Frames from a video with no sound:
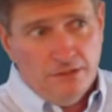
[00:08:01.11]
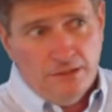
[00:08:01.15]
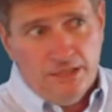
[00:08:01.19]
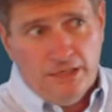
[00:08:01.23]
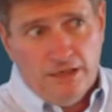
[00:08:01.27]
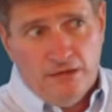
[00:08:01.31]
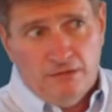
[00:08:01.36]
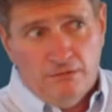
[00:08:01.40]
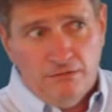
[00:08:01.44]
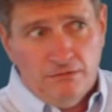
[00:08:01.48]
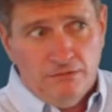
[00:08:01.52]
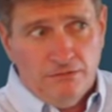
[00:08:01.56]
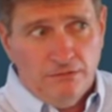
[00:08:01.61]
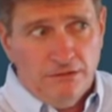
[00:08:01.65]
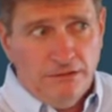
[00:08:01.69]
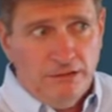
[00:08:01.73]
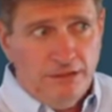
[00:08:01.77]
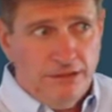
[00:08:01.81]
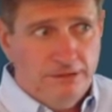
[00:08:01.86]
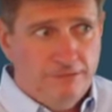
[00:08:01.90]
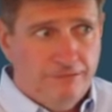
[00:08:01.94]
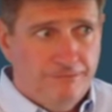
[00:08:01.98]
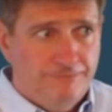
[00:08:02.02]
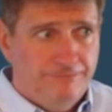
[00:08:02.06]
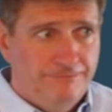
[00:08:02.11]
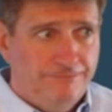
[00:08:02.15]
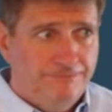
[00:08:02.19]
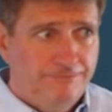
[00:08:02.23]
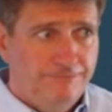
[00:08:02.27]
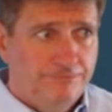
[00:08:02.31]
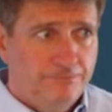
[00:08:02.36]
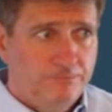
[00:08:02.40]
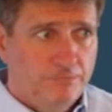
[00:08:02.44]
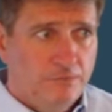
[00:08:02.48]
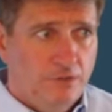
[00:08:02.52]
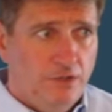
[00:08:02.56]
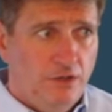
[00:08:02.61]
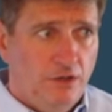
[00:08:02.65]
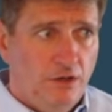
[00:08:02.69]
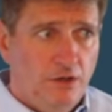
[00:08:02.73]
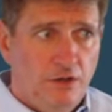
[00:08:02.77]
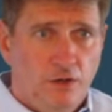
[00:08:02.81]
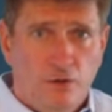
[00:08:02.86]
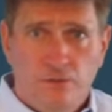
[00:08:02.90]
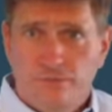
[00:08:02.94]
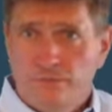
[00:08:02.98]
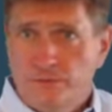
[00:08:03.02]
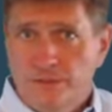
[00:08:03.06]
Now,
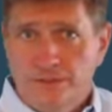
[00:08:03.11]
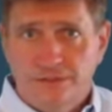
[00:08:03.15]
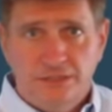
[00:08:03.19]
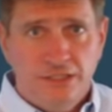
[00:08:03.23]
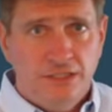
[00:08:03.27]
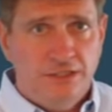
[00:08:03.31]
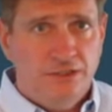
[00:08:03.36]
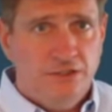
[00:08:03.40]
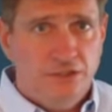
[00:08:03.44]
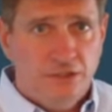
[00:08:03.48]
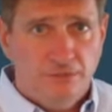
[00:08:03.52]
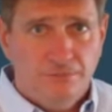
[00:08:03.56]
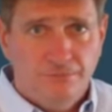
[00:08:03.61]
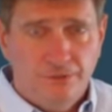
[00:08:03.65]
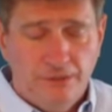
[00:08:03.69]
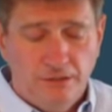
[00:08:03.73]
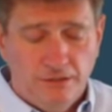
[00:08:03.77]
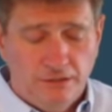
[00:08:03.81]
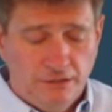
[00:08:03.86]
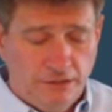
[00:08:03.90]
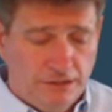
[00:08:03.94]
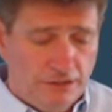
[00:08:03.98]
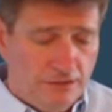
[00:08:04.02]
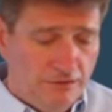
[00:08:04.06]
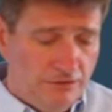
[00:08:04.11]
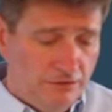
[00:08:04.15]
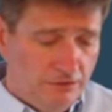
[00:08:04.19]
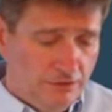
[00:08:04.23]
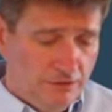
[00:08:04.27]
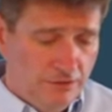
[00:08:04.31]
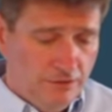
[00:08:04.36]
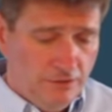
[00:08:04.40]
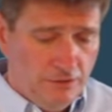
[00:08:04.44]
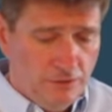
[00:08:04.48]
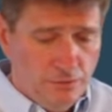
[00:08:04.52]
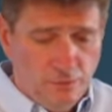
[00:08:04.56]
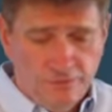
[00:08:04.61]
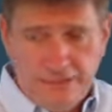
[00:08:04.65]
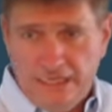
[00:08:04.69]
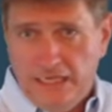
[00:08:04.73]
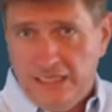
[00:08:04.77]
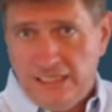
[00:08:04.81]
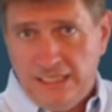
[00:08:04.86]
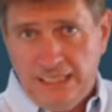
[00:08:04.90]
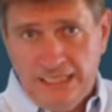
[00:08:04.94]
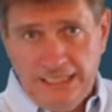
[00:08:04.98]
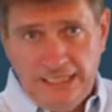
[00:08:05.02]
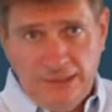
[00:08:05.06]
over a 10-year period,
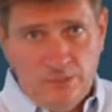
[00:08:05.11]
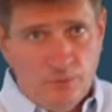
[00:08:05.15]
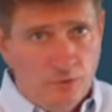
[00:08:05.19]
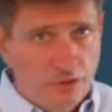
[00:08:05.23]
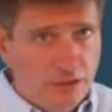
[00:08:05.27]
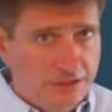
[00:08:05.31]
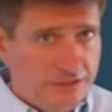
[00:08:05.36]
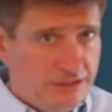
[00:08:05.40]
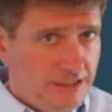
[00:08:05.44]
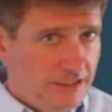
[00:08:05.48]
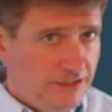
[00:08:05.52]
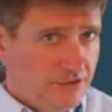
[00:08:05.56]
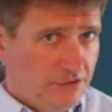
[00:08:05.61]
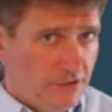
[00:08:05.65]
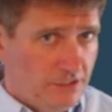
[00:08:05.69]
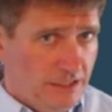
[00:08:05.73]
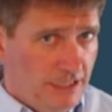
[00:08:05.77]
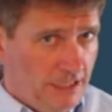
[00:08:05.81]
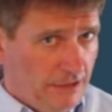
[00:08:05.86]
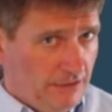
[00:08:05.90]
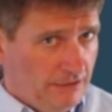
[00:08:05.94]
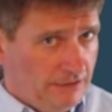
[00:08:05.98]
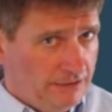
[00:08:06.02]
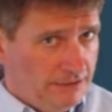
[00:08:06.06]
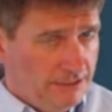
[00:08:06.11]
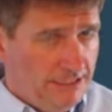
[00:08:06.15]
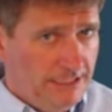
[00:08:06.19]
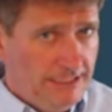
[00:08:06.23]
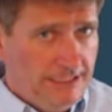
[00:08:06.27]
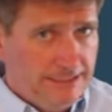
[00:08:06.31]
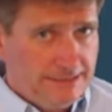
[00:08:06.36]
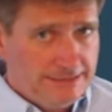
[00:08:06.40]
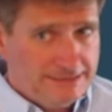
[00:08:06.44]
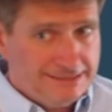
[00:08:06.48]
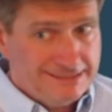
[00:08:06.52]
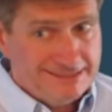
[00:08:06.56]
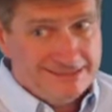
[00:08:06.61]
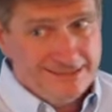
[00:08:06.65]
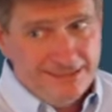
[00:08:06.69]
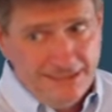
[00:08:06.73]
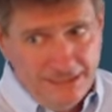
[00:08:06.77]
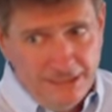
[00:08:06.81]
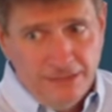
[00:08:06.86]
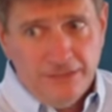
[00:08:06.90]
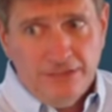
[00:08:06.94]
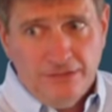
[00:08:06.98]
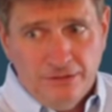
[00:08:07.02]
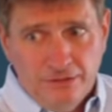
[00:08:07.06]
without any warranties or guarantees,
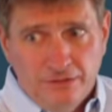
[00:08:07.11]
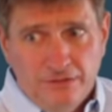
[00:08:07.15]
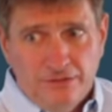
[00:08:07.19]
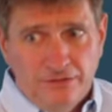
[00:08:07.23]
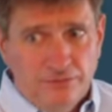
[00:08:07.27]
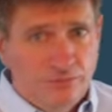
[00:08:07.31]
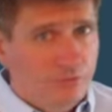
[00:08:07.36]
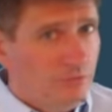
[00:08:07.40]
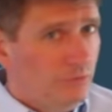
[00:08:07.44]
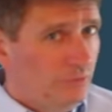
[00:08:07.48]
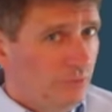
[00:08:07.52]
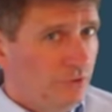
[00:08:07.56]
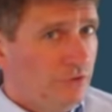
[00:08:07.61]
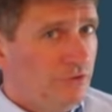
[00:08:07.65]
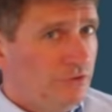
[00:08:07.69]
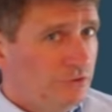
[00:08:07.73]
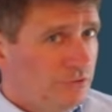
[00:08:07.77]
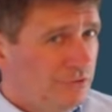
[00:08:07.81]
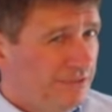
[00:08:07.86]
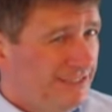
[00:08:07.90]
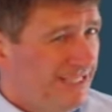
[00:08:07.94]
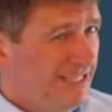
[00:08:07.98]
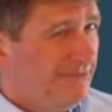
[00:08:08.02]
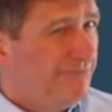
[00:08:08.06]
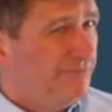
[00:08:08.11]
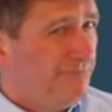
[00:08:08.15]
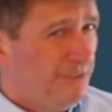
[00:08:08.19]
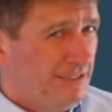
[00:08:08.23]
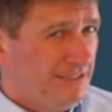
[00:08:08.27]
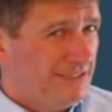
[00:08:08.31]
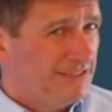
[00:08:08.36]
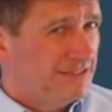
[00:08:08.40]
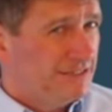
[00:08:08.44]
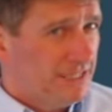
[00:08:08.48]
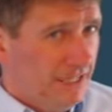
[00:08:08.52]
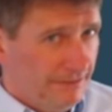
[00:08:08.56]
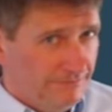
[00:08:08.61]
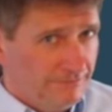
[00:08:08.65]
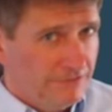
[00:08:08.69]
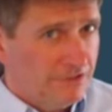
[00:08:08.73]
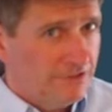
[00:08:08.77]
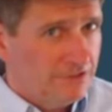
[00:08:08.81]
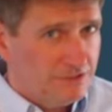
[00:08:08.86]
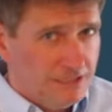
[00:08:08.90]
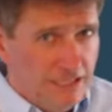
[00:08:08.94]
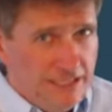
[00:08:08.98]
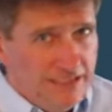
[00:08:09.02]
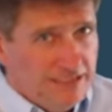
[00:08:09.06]
would it be safe
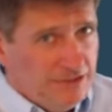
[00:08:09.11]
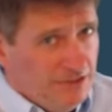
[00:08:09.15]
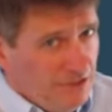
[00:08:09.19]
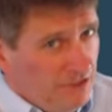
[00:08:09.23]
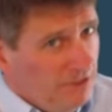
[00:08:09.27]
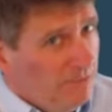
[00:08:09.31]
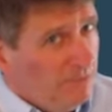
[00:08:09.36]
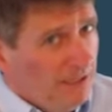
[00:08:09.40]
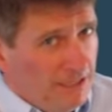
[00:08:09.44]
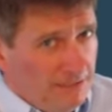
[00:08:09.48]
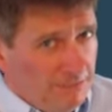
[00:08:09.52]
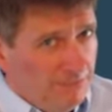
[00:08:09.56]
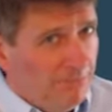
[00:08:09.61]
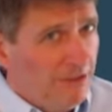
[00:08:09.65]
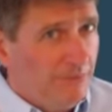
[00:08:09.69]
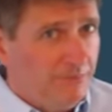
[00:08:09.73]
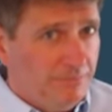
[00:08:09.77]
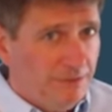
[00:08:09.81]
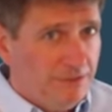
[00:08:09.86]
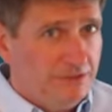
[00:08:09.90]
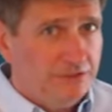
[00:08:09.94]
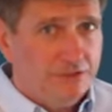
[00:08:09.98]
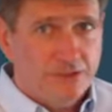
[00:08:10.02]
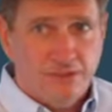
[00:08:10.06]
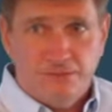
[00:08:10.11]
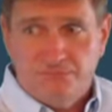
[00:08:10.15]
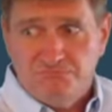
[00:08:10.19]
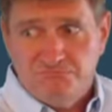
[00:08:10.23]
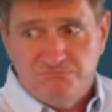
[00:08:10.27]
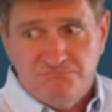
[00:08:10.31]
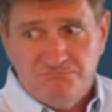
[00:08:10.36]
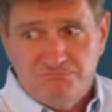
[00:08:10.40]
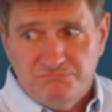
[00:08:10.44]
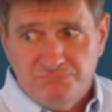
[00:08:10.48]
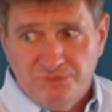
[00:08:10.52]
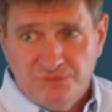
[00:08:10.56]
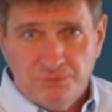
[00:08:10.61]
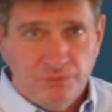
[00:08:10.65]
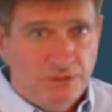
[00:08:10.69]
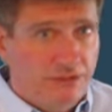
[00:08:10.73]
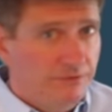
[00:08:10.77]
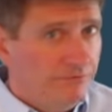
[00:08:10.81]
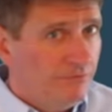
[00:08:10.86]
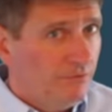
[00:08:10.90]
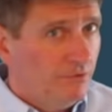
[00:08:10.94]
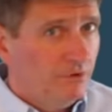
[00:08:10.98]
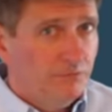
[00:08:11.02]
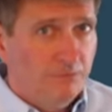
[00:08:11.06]
to say that you might bump into
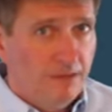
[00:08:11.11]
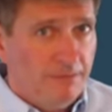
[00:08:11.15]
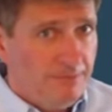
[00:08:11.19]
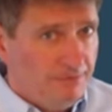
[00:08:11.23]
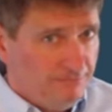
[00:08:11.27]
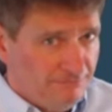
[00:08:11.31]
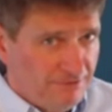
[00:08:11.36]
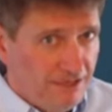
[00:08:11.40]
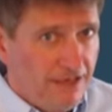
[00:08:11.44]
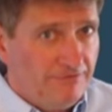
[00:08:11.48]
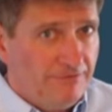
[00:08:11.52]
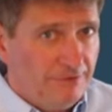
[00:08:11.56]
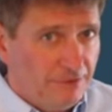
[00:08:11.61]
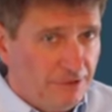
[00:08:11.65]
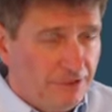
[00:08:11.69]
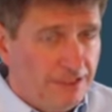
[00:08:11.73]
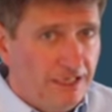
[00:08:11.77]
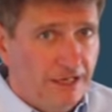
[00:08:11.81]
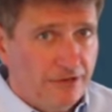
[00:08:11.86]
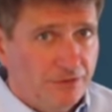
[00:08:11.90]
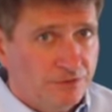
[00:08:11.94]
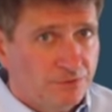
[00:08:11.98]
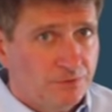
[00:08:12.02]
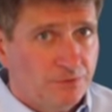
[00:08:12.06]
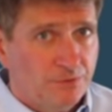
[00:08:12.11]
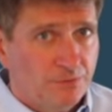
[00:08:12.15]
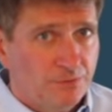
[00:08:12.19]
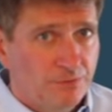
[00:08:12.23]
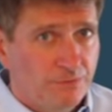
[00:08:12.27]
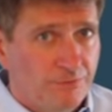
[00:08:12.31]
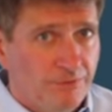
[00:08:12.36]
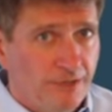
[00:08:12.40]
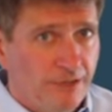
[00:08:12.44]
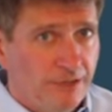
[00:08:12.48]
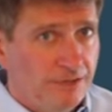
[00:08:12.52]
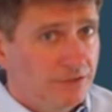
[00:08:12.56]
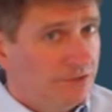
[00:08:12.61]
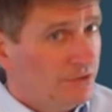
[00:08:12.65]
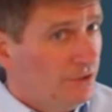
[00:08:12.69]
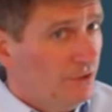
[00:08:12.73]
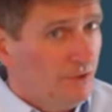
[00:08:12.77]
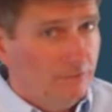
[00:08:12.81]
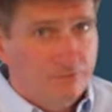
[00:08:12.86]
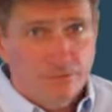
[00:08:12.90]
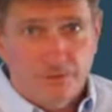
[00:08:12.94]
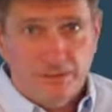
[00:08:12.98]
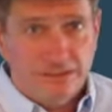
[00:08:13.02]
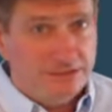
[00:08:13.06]
$300, $400, maybe $500 worth of repairs
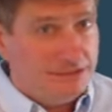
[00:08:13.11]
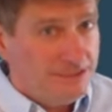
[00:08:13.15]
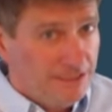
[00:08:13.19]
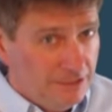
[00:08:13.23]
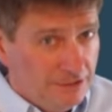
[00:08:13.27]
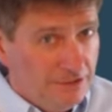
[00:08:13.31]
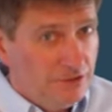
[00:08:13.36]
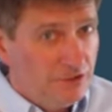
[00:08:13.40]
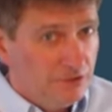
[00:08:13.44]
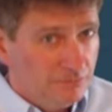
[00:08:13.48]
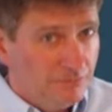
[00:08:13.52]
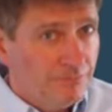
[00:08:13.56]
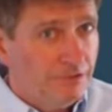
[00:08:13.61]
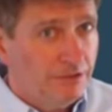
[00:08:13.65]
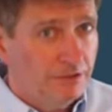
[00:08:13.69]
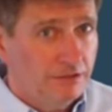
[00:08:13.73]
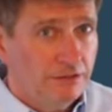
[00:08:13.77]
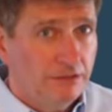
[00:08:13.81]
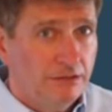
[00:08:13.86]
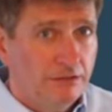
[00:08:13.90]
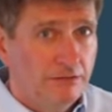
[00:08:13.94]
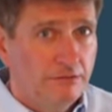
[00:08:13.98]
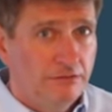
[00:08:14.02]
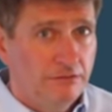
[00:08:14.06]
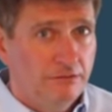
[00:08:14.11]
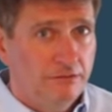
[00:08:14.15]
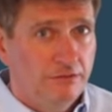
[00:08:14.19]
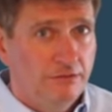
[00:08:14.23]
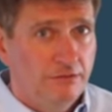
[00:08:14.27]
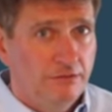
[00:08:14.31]
over a 10-year period?